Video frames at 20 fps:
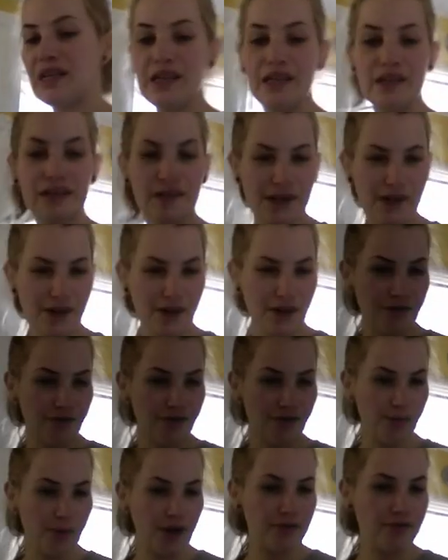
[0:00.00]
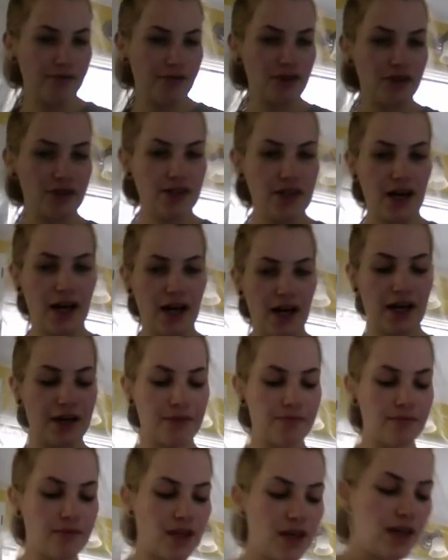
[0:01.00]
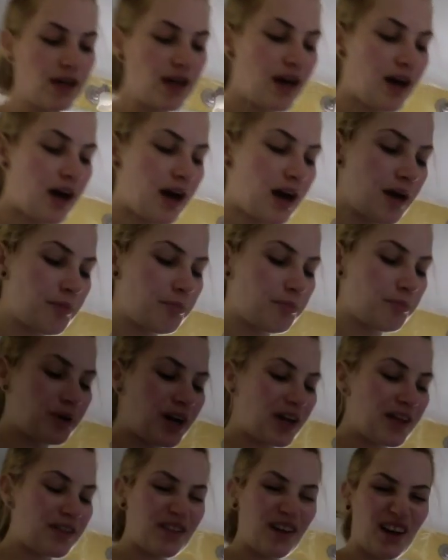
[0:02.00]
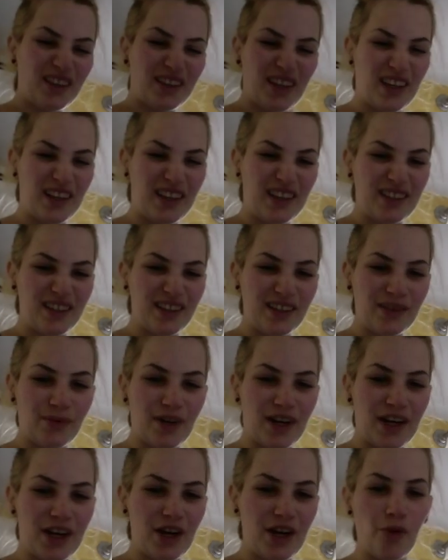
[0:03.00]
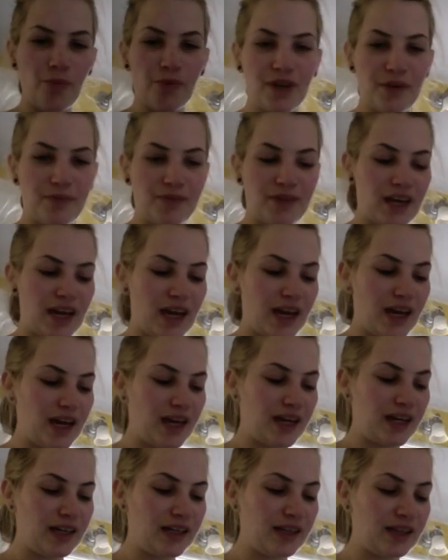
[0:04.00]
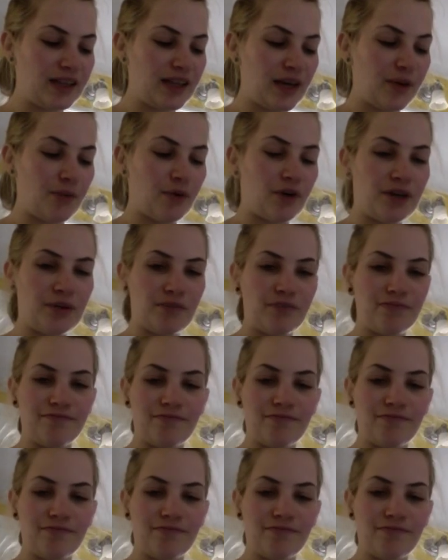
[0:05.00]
easier for my first time, but I thought that when I opened up the can, they were